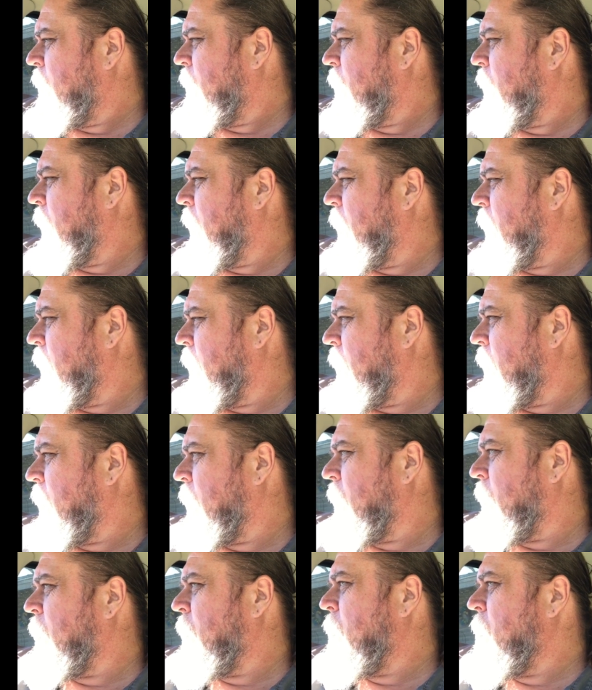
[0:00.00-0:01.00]

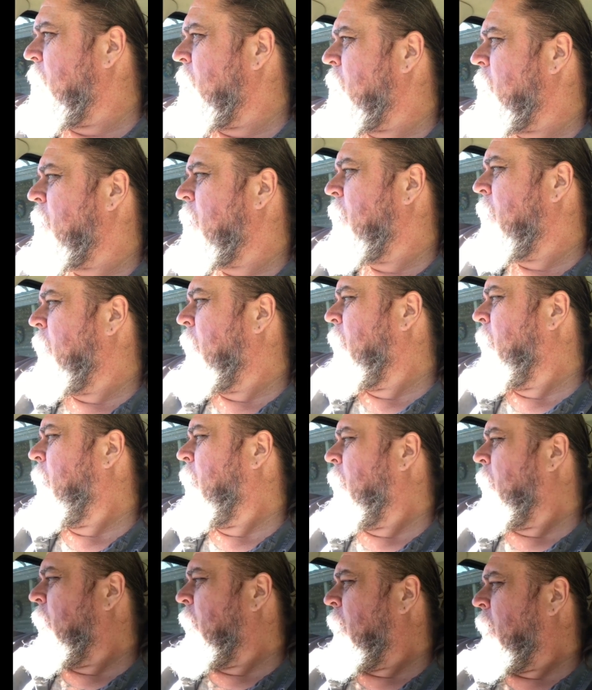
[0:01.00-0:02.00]
and
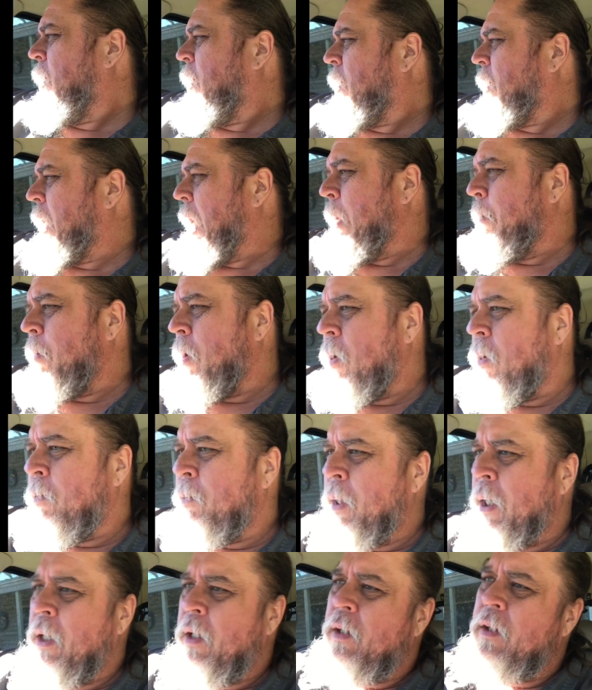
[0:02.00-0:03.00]
came
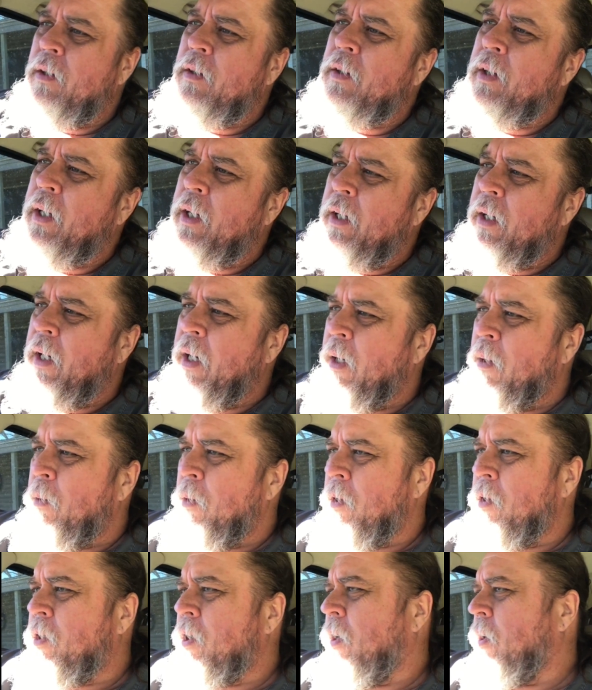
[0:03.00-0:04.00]
home, and now
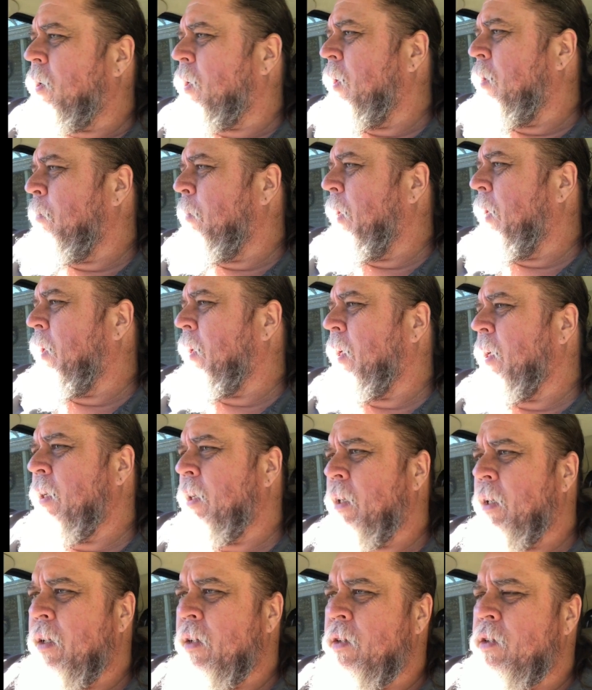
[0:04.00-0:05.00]
we're talking about
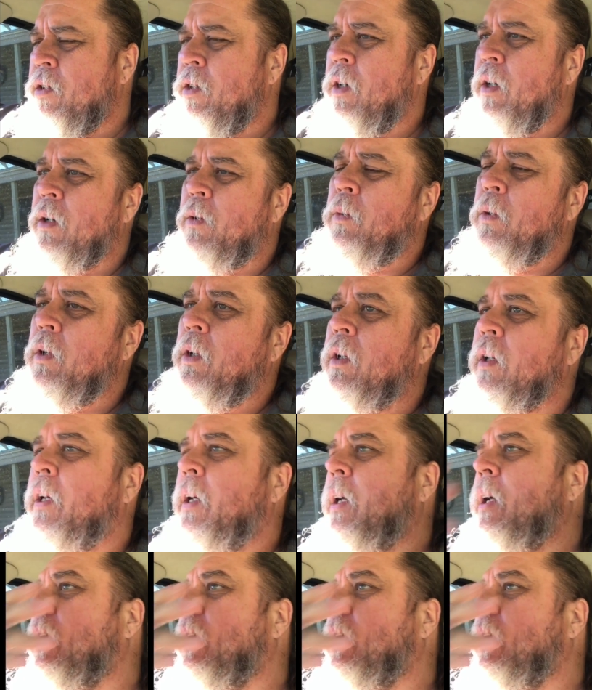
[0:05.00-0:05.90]
getting another truck. We're looking